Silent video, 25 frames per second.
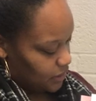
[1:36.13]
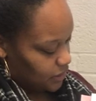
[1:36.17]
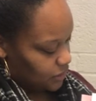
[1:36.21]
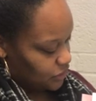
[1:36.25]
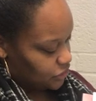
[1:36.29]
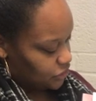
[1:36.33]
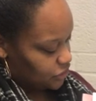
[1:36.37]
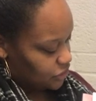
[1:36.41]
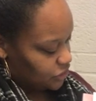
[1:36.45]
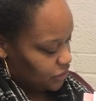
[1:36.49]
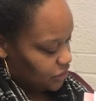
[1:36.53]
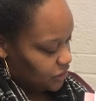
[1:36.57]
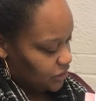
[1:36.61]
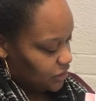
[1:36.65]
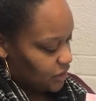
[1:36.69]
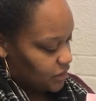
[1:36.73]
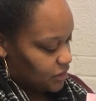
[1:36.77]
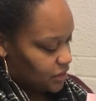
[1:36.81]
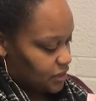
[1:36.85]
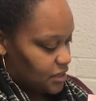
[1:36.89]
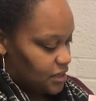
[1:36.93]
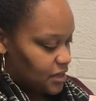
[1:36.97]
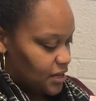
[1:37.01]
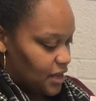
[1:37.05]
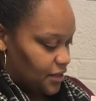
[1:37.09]
She
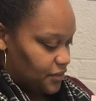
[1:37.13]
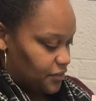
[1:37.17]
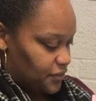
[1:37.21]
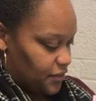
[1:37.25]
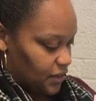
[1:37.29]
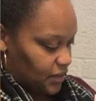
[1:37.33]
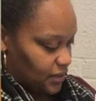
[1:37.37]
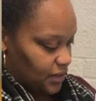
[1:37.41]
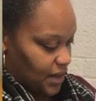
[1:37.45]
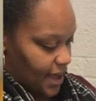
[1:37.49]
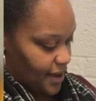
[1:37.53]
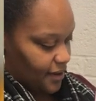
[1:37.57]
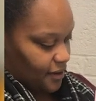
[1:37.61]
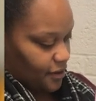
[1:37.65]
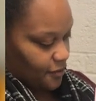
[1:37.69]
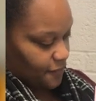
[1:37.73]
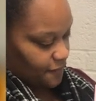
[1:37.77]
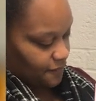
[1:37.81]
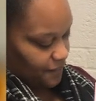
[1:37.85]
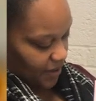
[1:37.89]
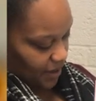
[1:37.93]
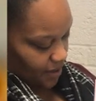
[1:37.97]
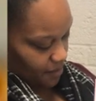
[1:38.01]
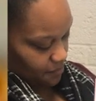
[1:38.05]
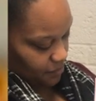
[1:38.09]
looked nothing like her
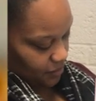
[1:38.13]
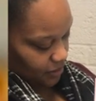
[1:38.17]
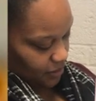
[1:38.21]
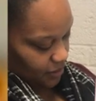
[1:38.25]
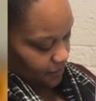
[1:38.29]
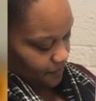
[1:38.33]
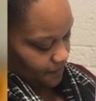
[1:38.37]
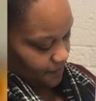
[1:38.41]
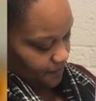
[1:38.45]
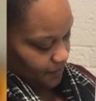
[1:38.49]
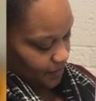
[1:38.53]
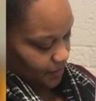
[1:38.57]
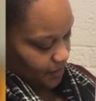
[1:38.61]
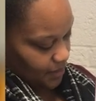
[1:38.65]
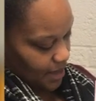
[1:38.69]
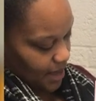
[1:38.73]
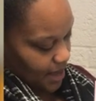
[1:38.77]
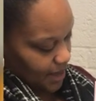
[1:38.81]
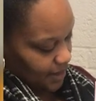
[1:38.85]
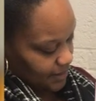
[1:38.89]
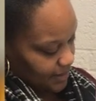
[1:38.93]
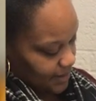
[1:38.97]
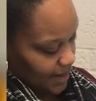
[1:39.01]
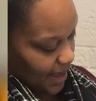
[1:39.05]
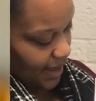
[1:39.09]
family,
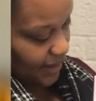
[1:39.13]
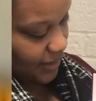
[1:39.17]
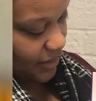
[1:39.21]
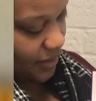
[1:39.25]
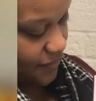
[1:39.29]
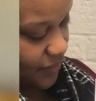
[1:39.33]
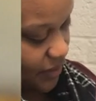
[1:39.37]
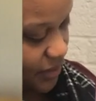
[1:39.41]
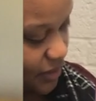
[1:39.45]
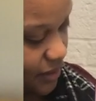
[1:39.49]
not even